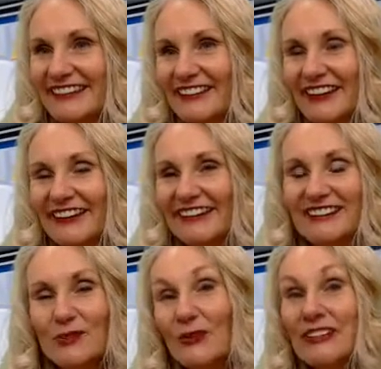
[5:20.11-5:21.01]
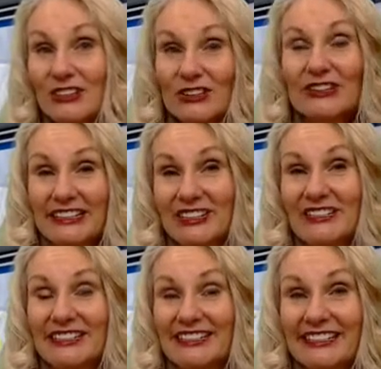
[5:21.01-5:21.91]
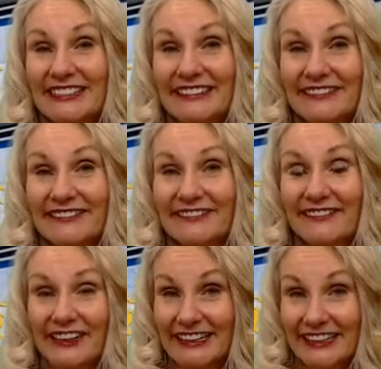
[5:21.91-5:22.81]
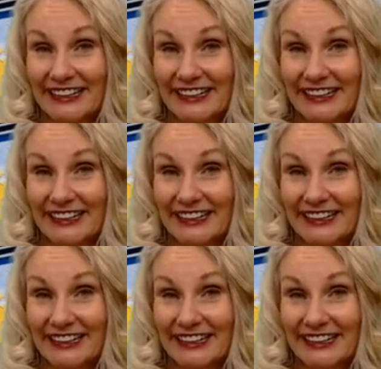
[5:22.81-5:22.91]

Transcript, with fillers: Okay, so what do you need to succeed, right?